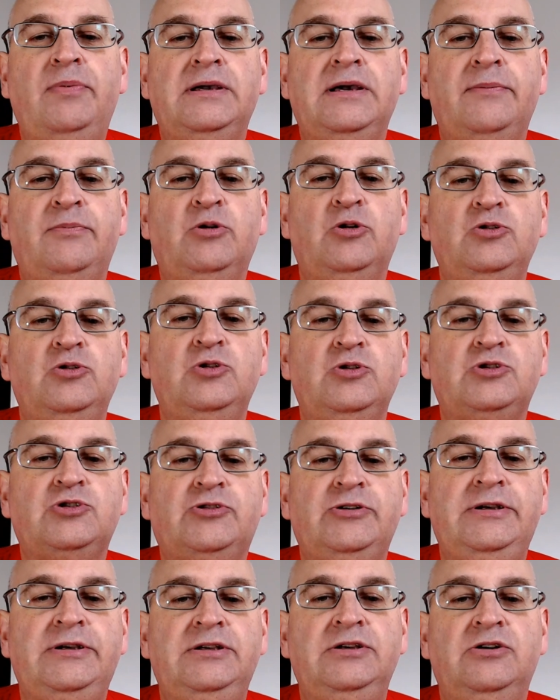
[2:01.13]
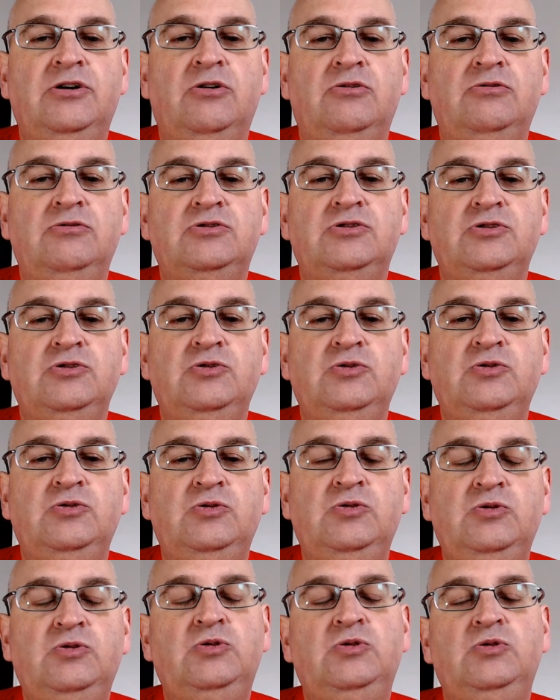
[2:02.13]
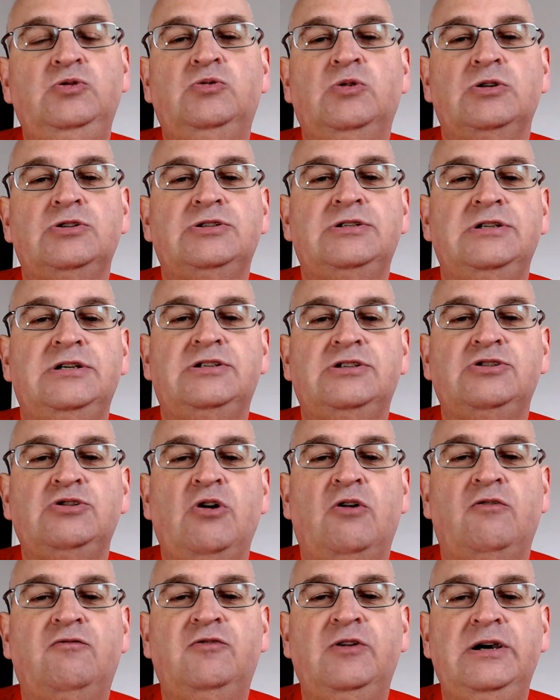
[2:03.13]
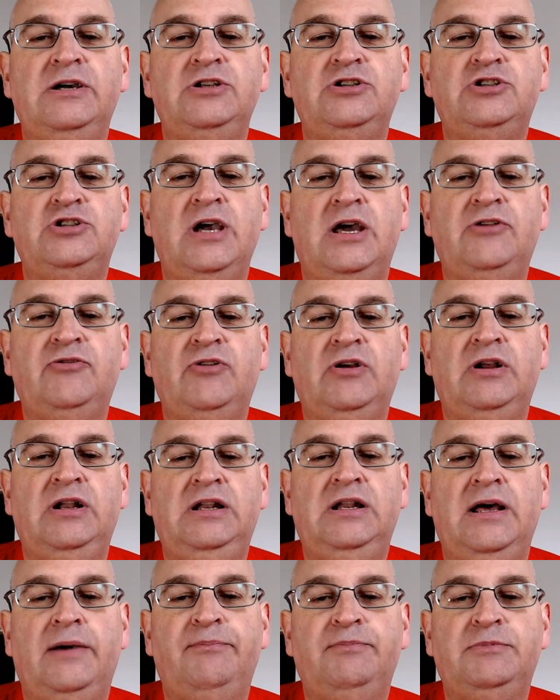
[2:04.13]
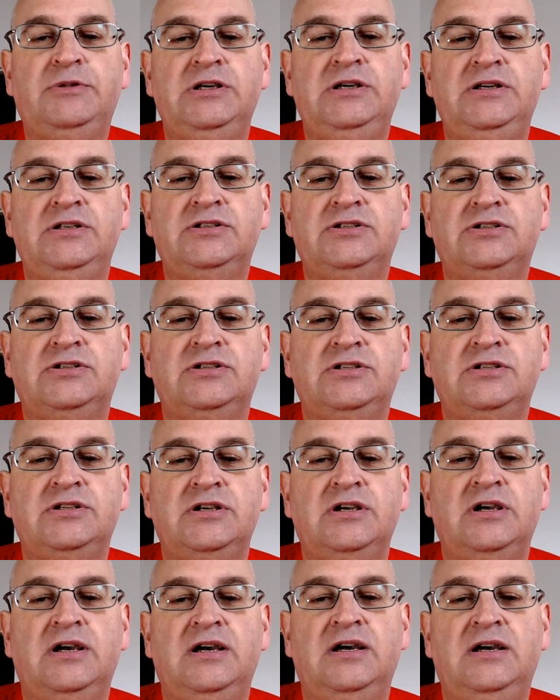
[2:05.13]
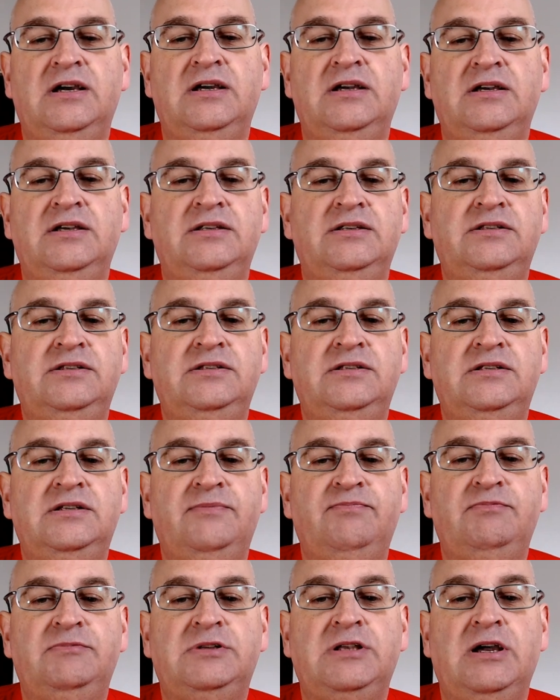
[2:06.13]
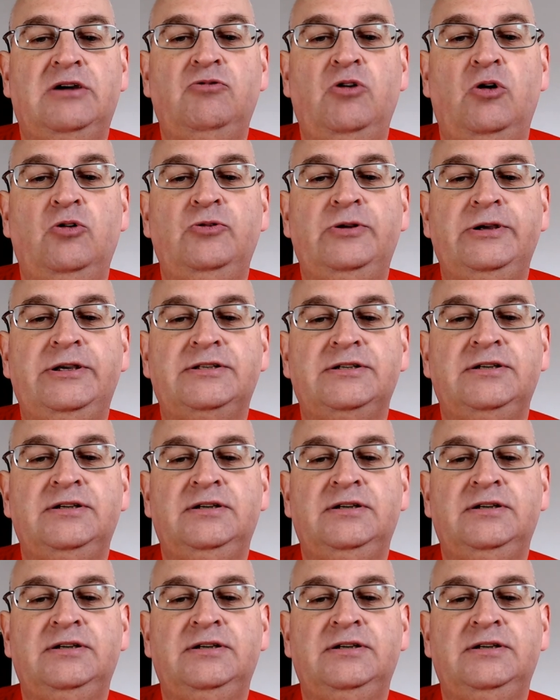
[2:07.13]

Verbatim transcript: up on your screen, go to, what's it, Software General Updates, and download it.